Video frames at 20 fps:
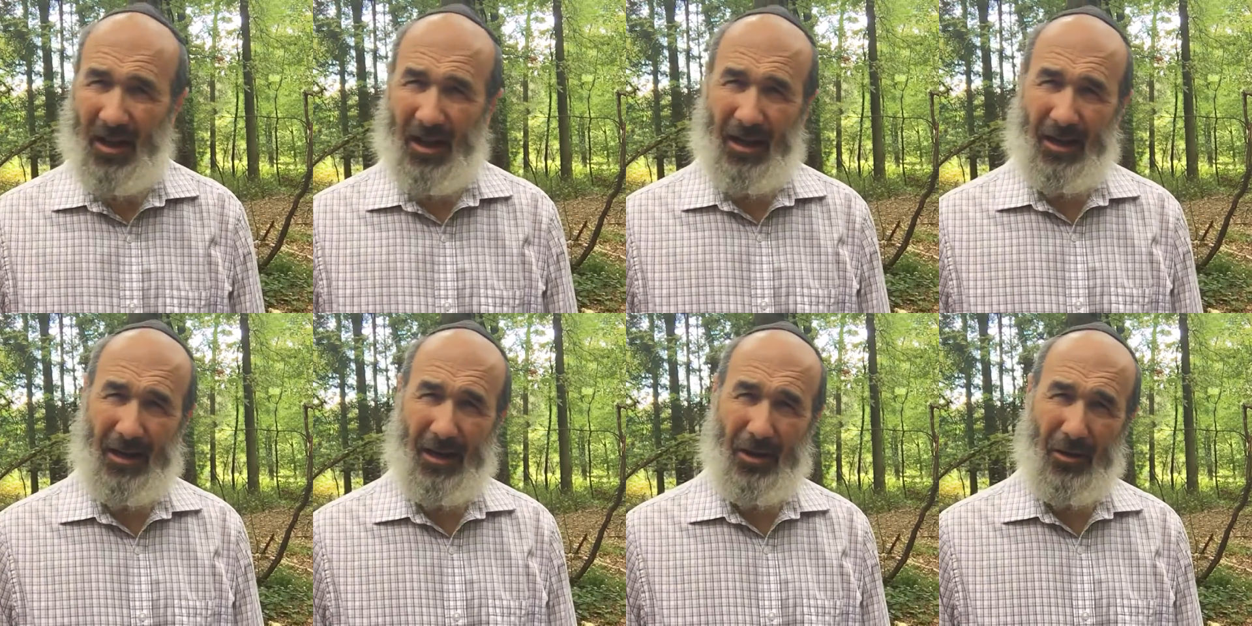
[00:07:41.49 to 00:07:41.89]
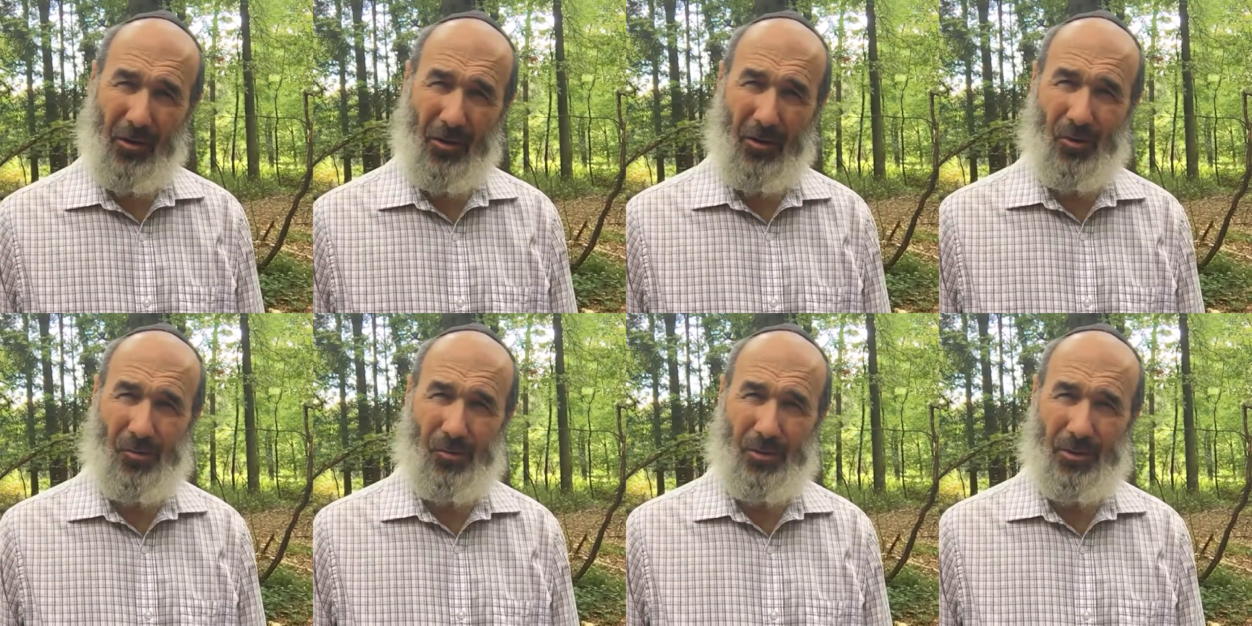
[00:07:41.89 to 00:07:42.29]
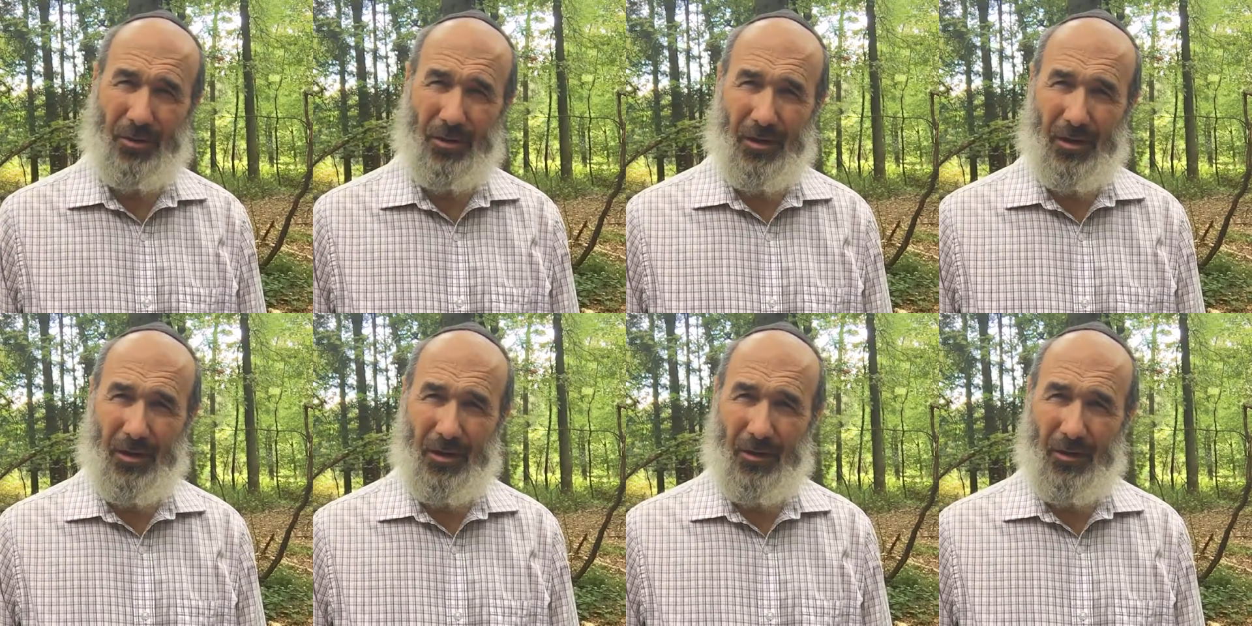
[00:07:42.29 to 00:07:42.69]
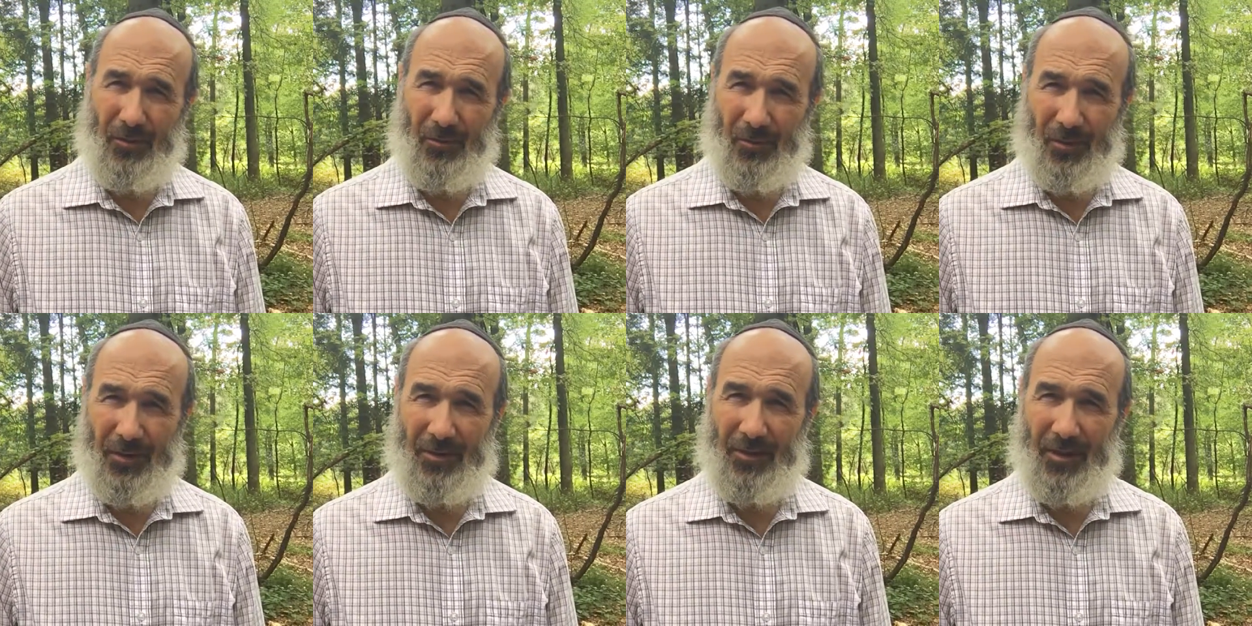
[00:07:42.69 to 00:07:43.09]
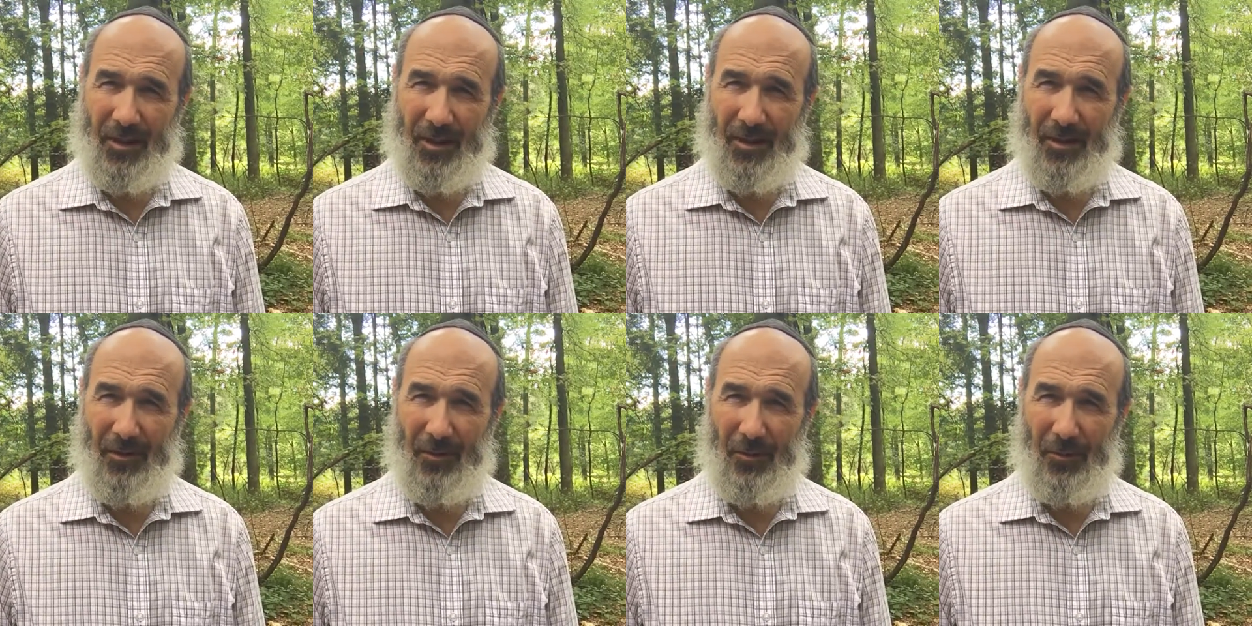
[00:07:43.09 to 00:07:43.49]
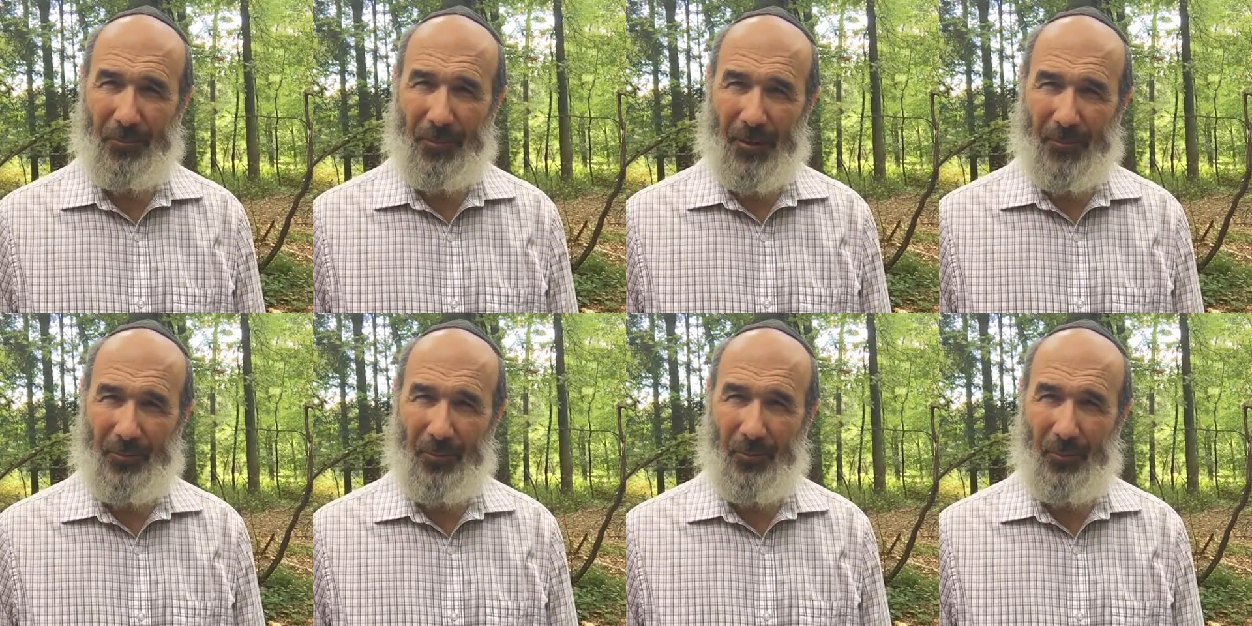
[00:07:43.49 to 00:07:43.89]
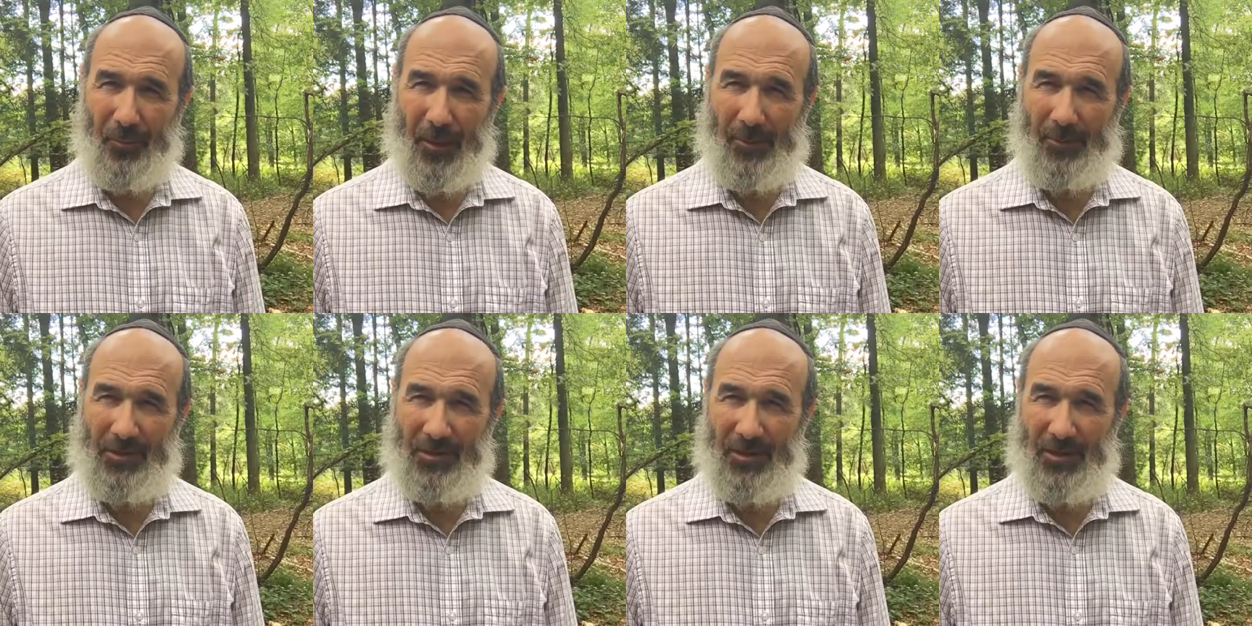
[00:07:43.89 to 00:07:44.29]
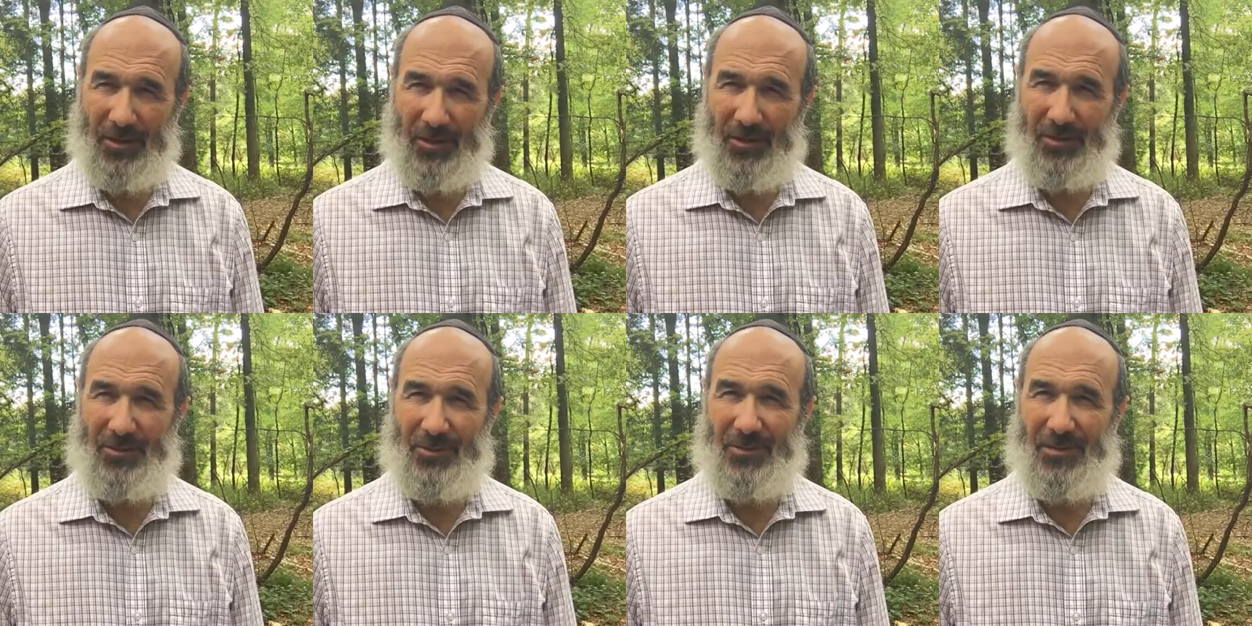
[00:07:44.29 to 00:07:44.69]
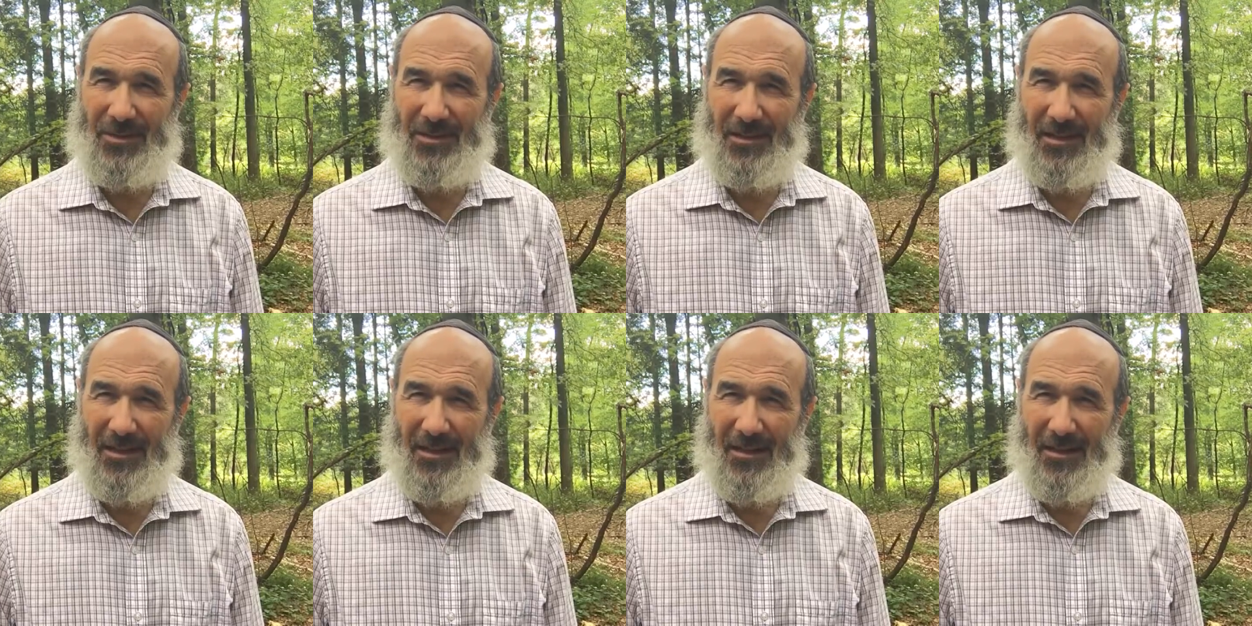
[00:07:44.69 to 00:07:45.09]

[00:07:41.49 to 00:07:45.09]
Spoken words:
And I hope one day all people will be able to use